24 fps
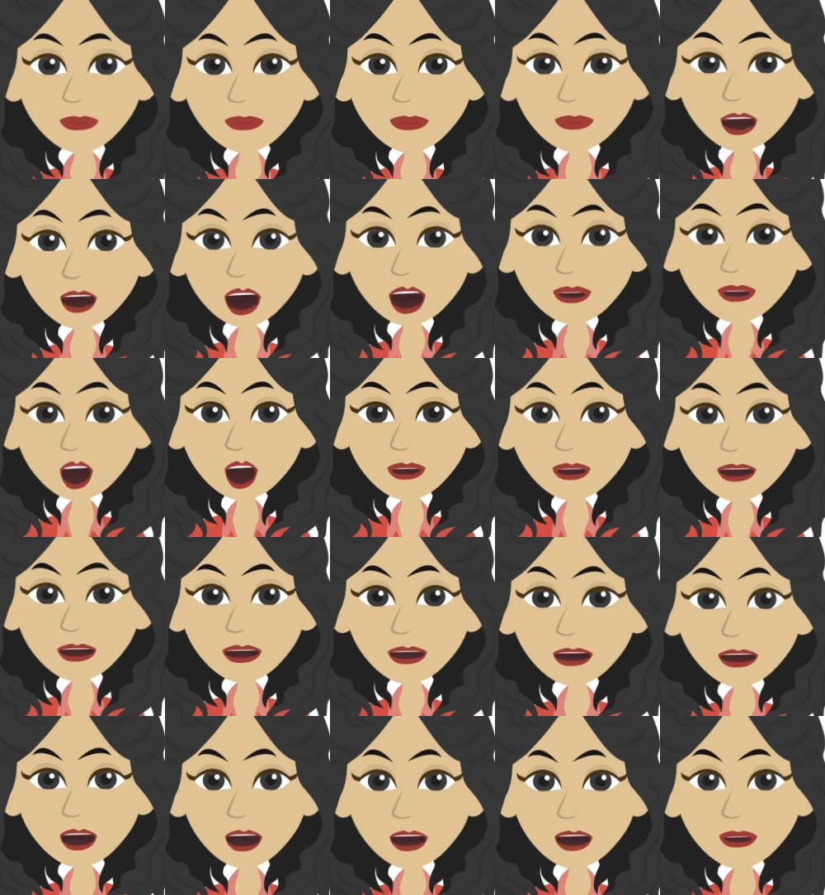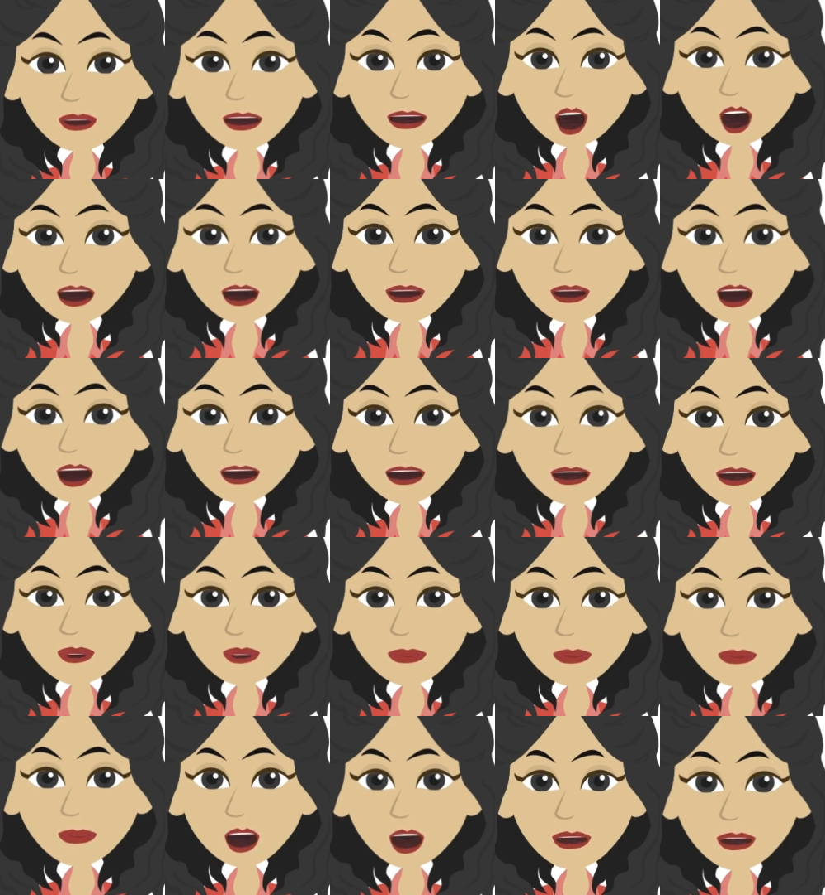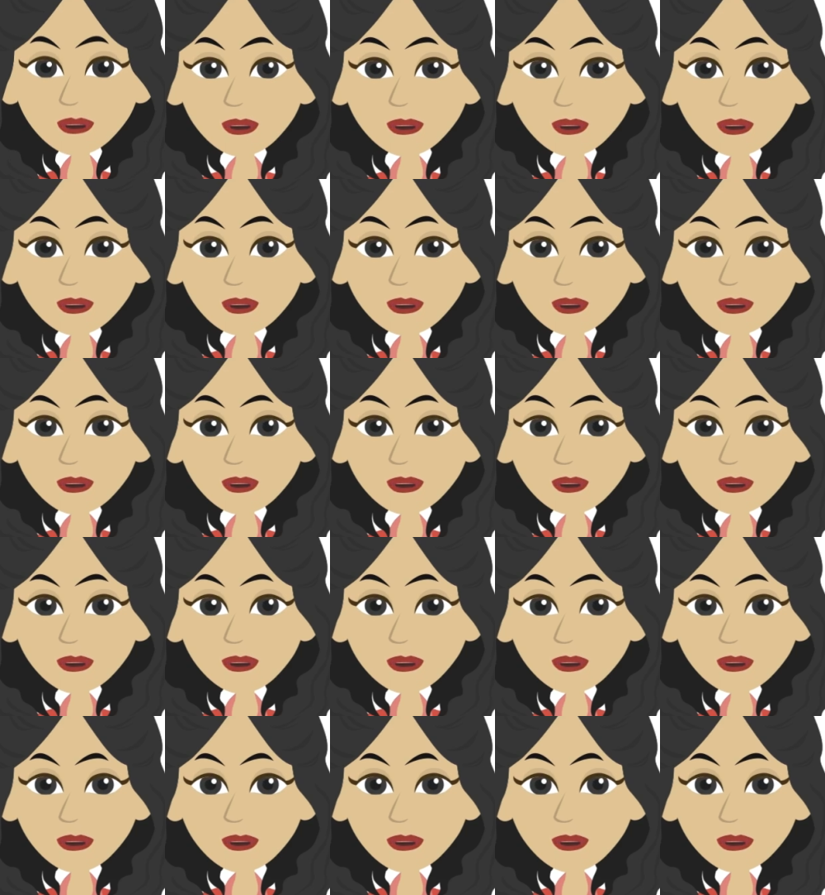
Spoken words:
One of those animals is Alabama's state